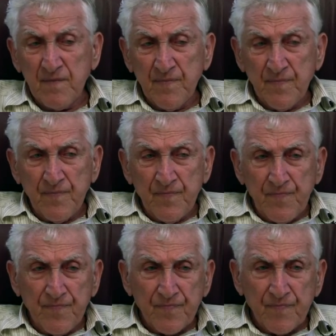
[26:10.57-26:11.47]

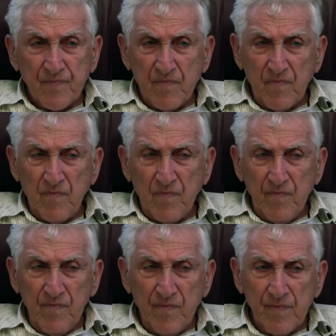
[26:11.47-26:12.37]

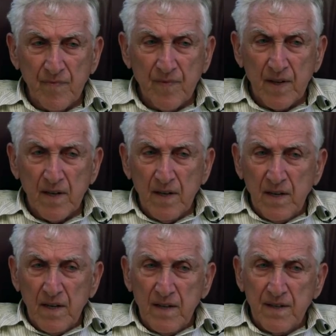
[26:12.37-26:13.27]

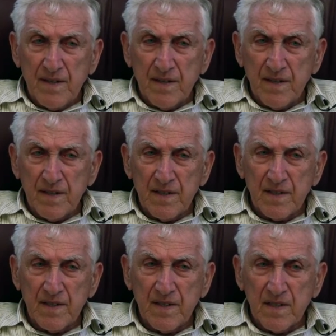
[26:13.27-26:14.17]

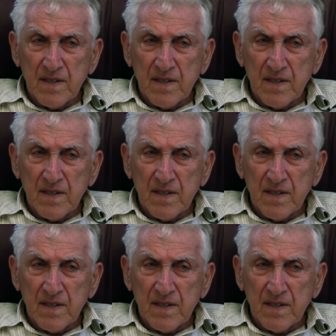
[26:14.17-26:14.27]
Nobody speaks.